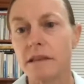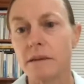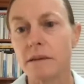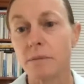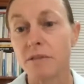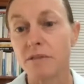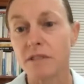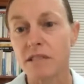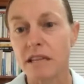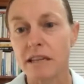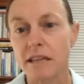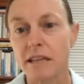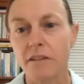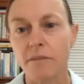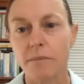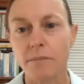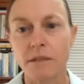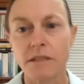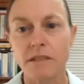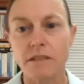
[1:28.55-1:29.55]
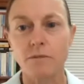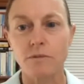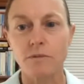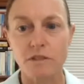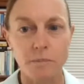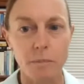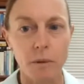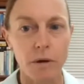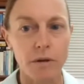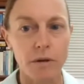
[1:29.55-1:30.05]
And we've seen governments
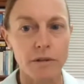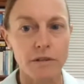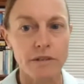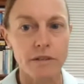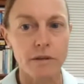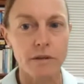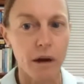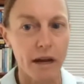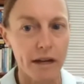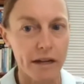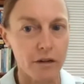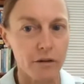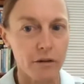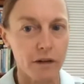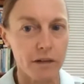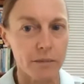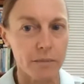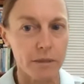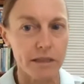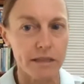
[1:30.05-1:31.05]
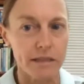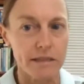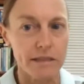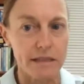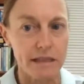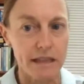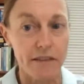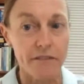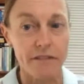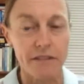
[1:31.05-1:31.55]
respond quite incredibly to
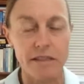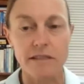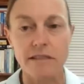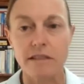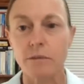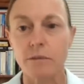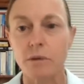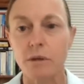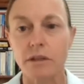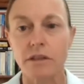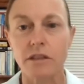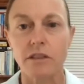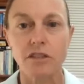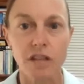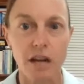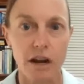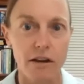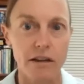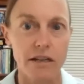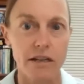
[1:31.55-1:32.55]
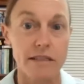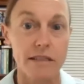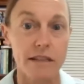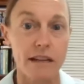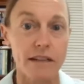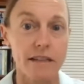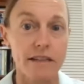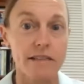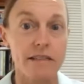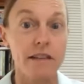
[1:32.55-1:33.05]
the advocacy work that charities and
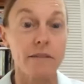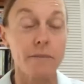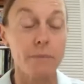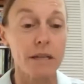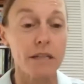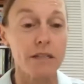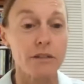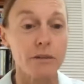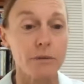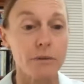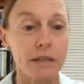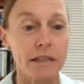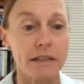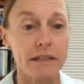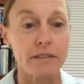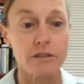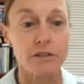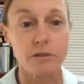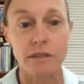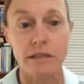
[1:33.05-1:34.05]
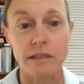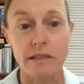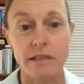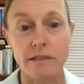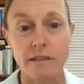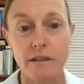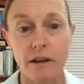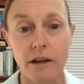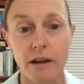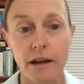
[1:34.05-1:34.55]
others have been doing during this
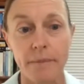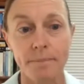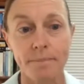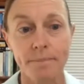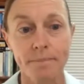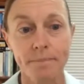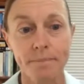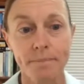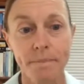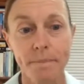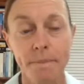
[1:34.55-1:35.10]
time.